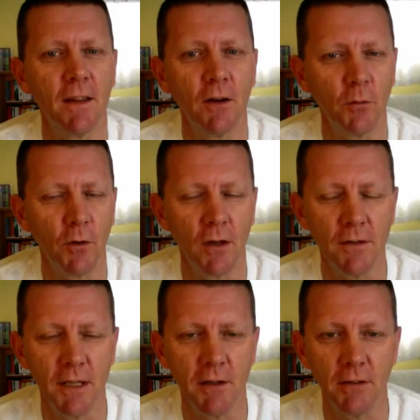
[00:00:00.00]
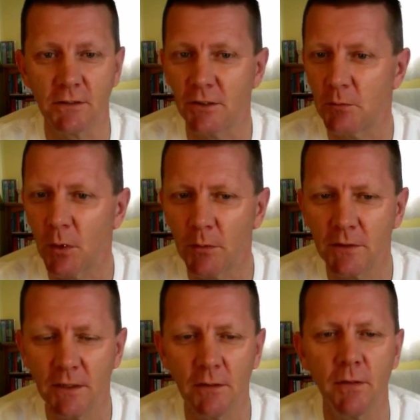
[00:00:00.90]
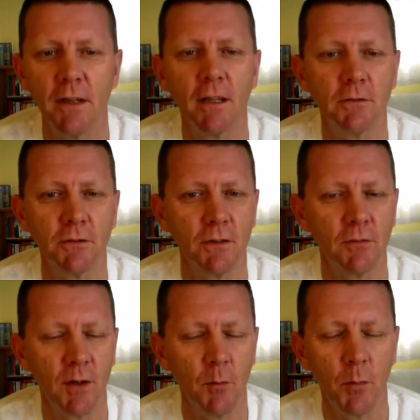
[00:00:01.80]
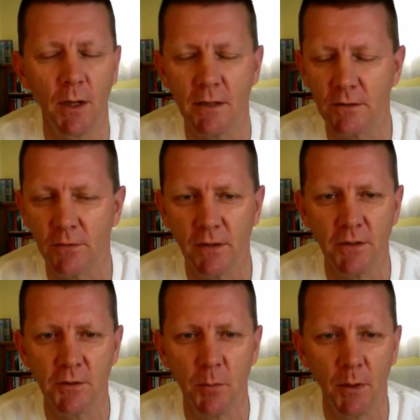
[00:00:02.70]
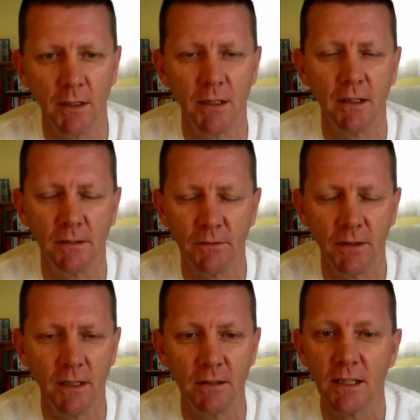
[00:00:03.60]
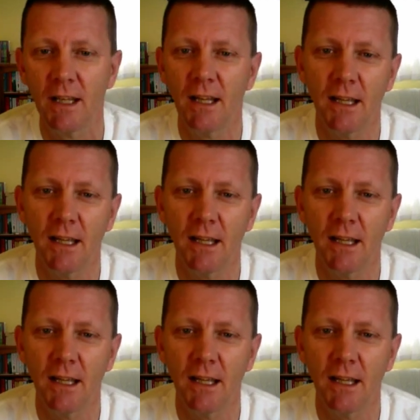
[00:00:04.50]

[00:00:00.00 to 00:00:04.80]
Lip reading: the whole idea is, and you've probably seen the videos on the front page, the featured videos.